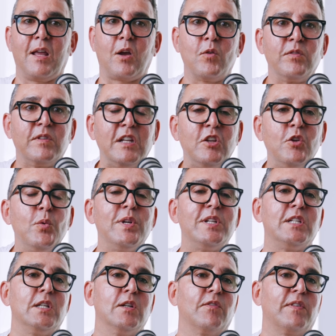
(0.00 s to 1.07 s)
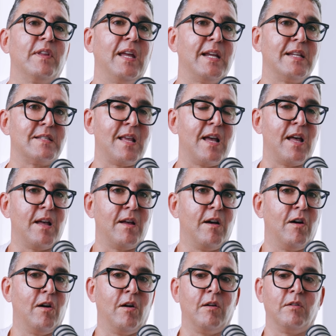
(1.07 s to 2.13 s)
continuity of things that
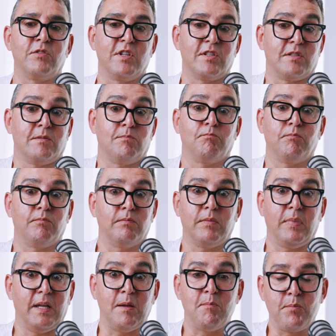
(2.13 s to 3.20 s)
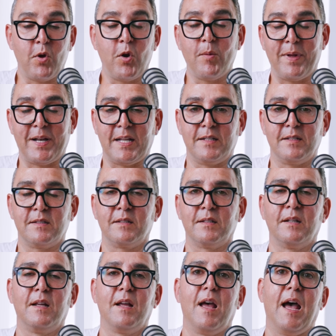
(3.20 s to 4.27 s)
are just impermanent,
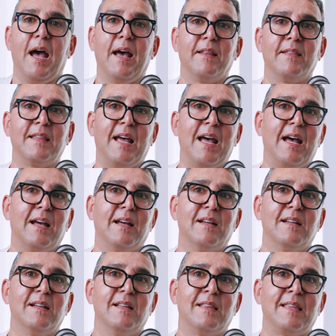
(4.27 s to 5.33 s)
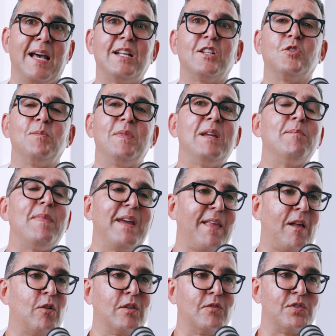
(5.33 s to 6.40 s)
and that to me
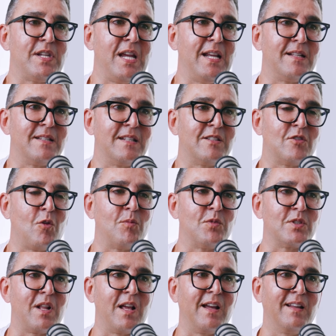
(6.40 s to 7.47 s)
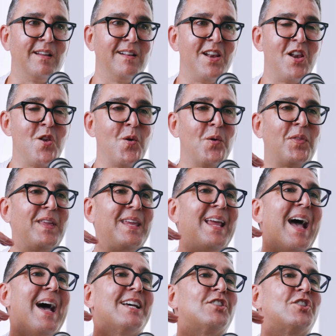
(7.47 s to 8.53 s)
made a lot of sense. It's almost like nothing
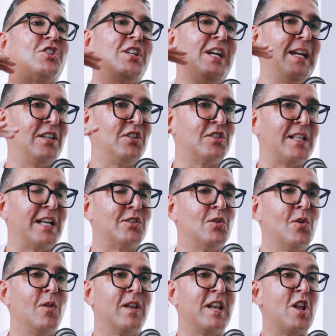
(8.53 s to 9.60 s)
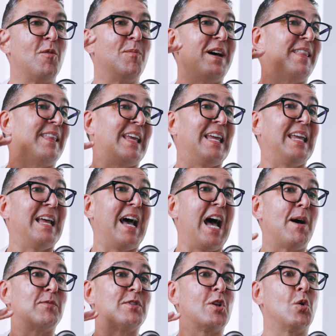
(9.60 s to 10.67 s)
has changed at all. Nobody,
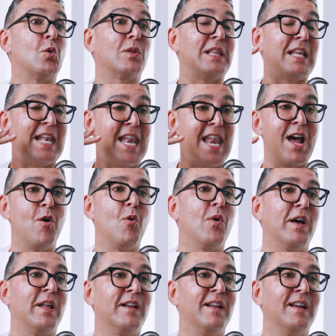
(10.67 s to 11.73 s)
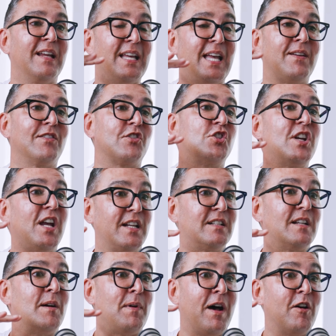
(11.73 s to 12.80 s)
absolutely no one, gave a
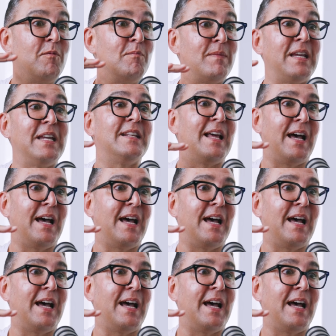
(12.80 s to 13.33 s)
shit about me